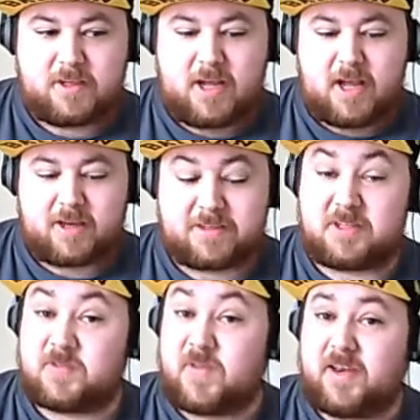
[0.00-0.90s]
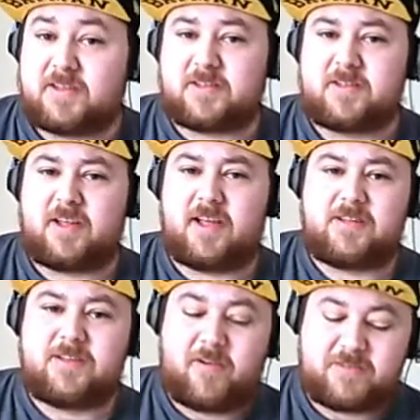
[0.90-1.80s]
Because Isfahan is
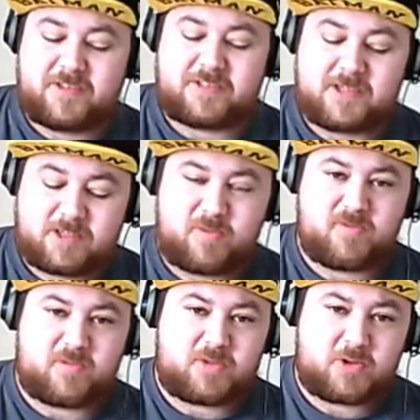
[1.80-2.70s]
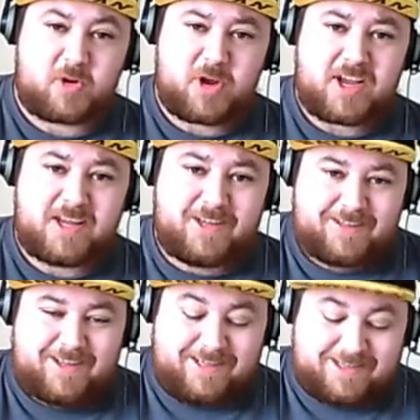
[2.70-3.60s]
obviously a system of joy,
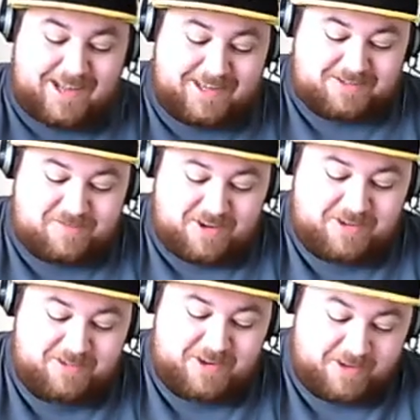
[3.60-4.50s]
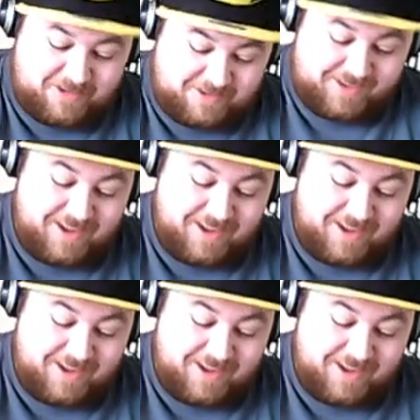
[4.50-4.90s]
as we all know.